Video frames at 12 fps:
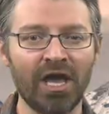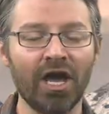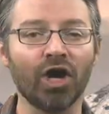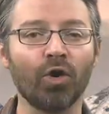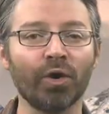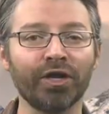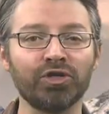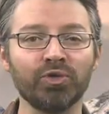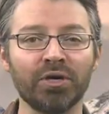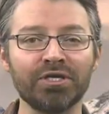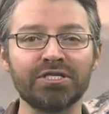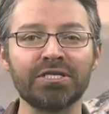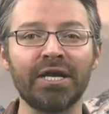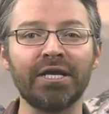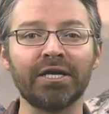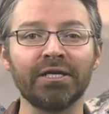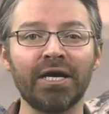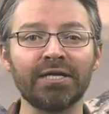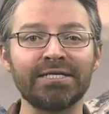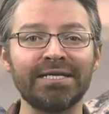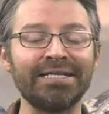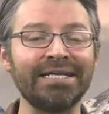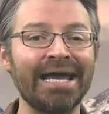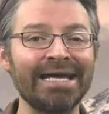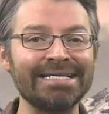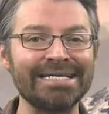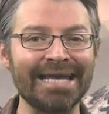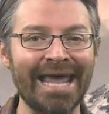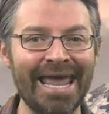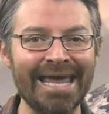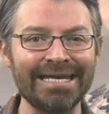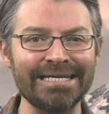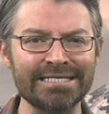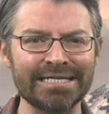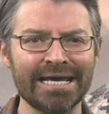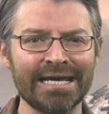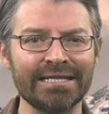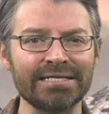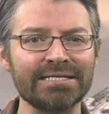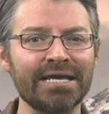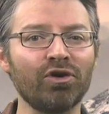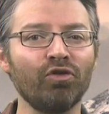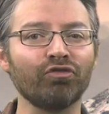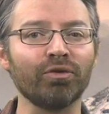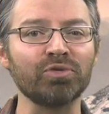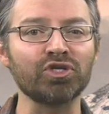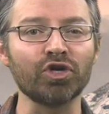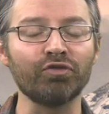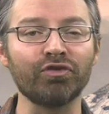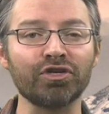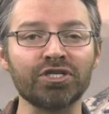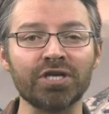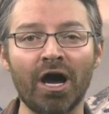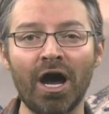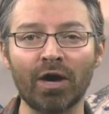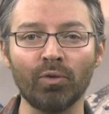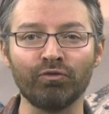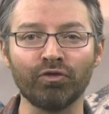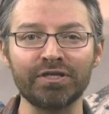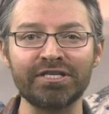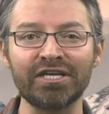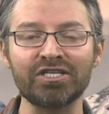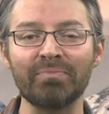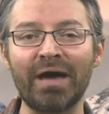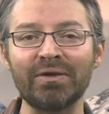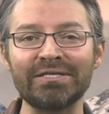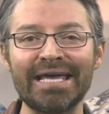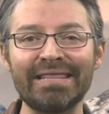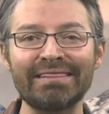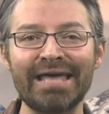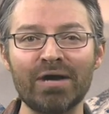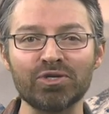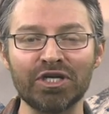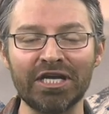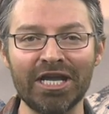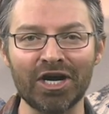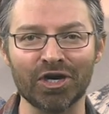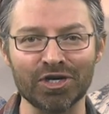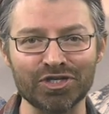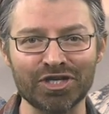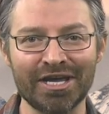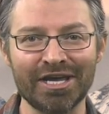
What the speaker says: According to a study conducted in the 1980s, the cycle from surface to aquifer takes about 10,000 years.